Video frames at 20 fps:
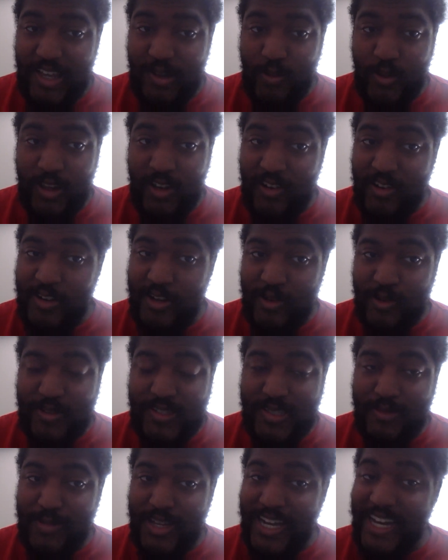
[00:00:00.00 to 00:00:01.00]
We all know
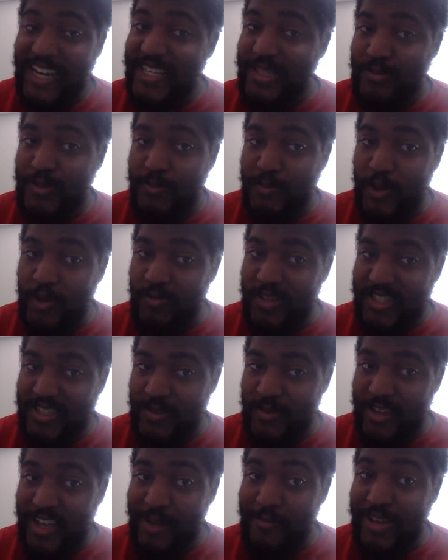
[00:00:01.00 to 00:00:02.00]
some Heisman moments
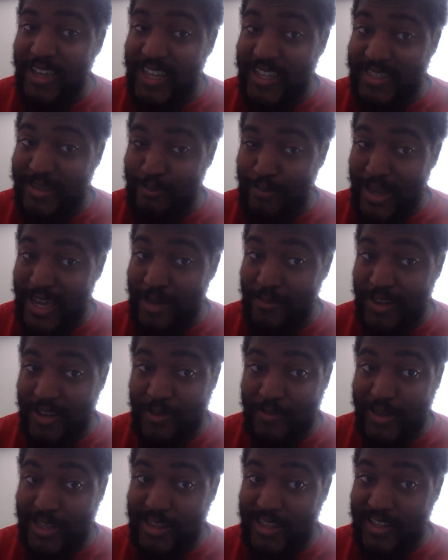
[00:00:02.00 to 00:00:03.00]
have come against
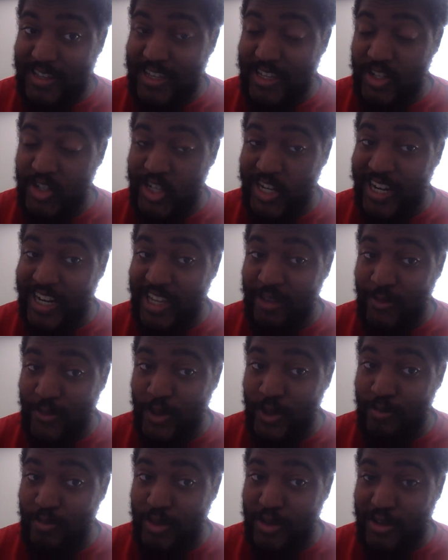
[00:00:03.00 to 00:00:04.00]
Bama. I mean, look at Johnny
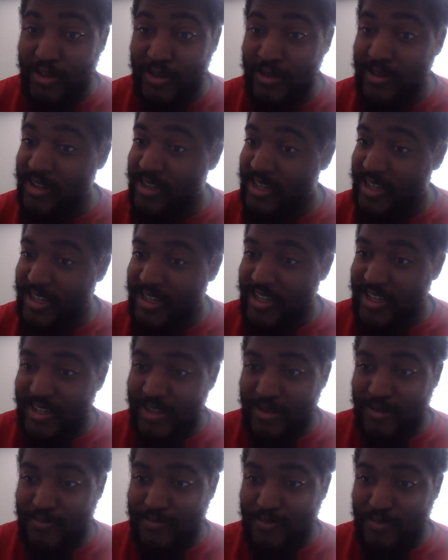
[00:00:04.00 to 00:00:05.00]
Football.
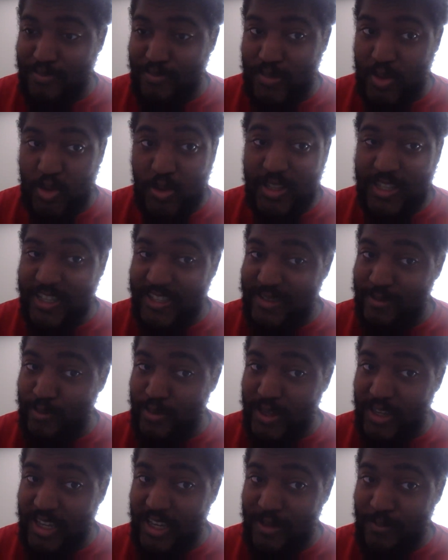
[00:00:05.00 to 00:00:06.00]
Could this
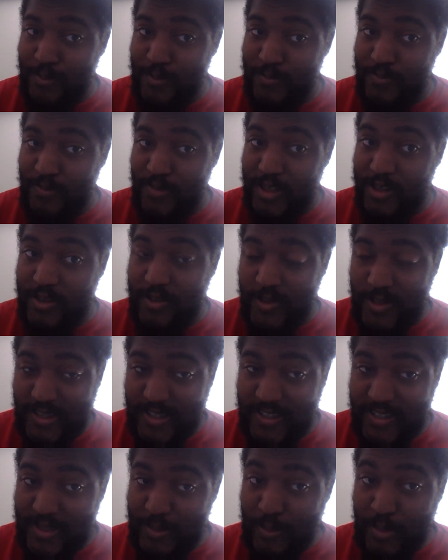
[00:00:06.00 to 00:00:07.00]
be? Could
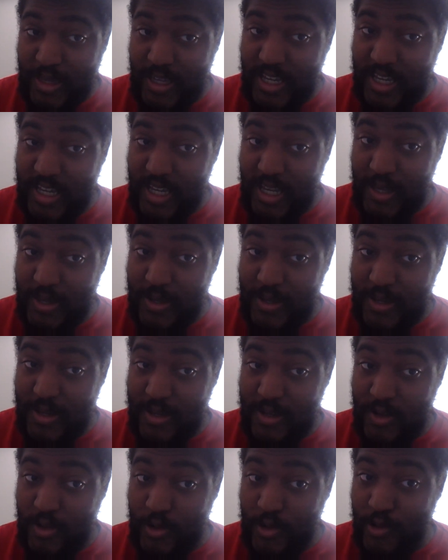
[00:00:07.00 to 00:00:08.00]
this be
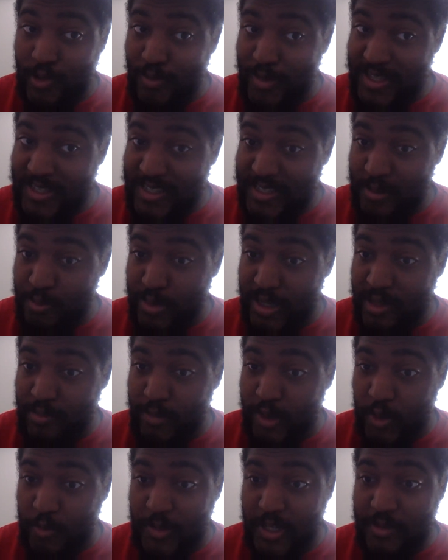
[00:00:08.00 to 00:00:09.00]
Ole Miss's big
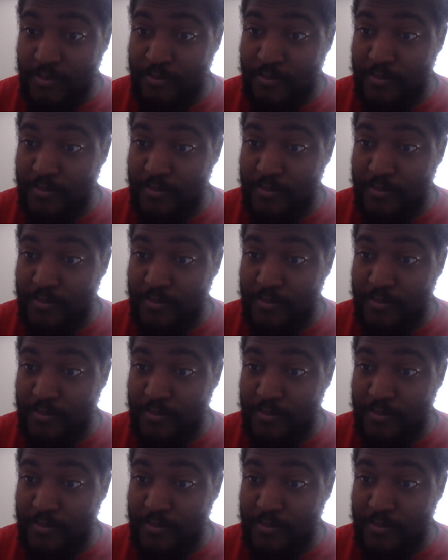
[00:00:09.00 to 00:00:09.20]
moment.